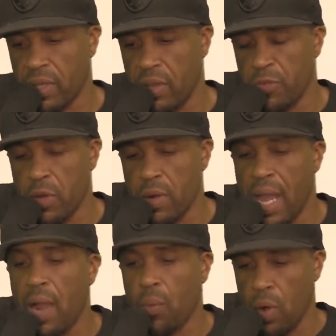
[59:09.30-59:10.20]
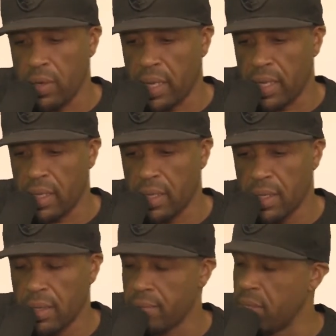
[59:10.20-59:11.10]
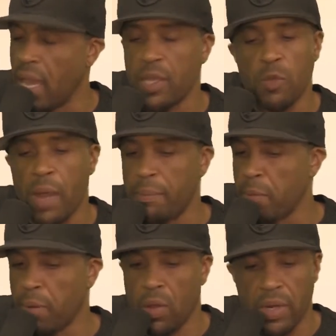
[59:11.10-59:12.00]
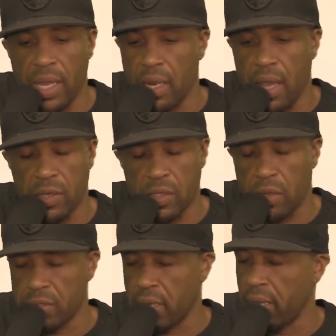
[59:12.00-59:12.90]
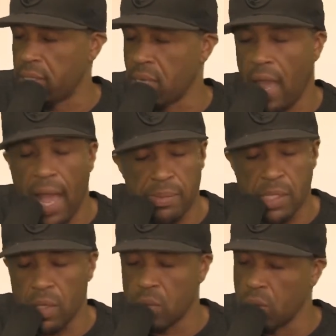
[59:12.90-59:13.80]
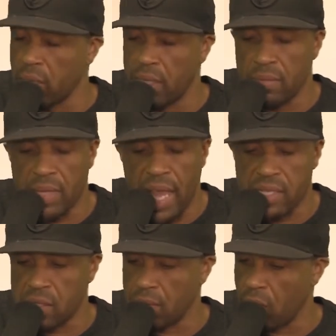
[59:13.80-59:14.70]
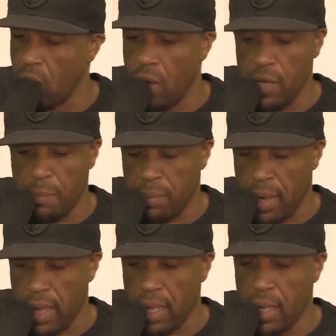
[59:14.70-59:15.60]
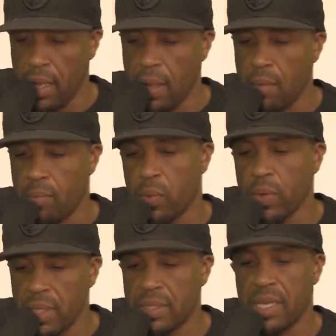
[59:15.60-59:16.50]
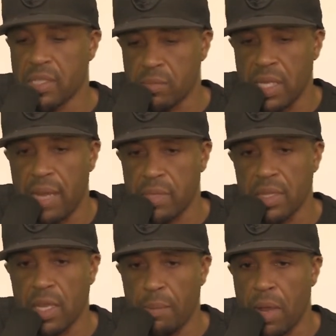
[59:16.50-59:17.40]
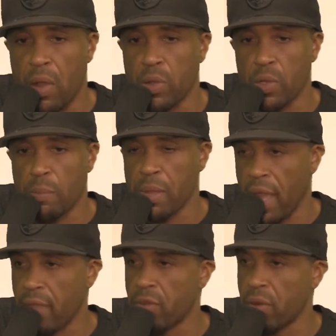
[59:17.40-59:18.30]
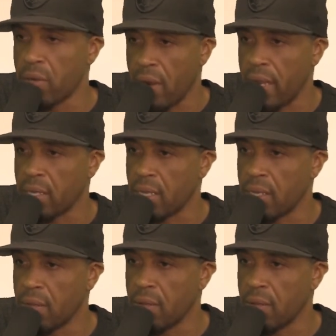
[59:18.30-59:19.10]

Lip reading: if you're not working, yeah, you might be blowing headliners off stage. Absolutely, that's all in play. But really take some time to think about your behavior and your etiquette.